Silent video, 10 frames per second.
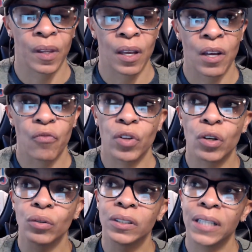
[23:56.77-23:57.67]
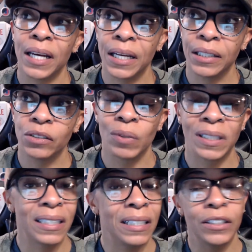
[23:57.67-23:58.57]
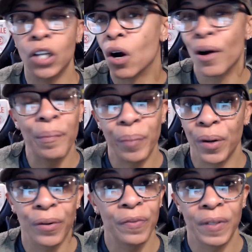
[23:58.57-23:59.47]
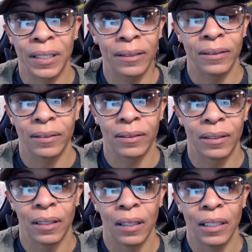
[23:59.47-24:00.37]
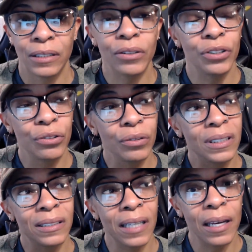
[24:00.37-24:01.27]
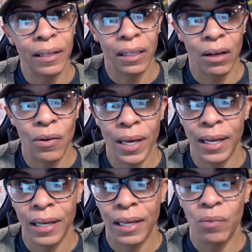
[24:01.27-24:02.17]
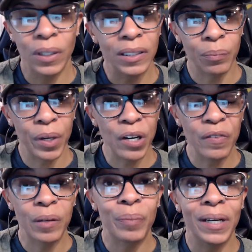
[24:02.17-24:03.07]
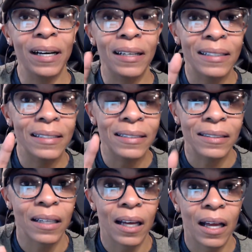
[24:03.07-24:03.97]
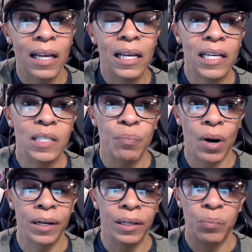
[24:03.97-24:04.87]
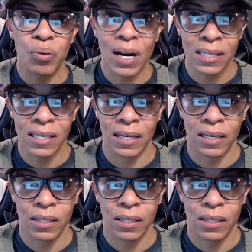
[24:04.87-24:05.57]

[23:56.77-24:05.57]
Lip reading: for those days when things aren't perfect, so that you can say, okay, it wasn't perfect, but it's part of the process,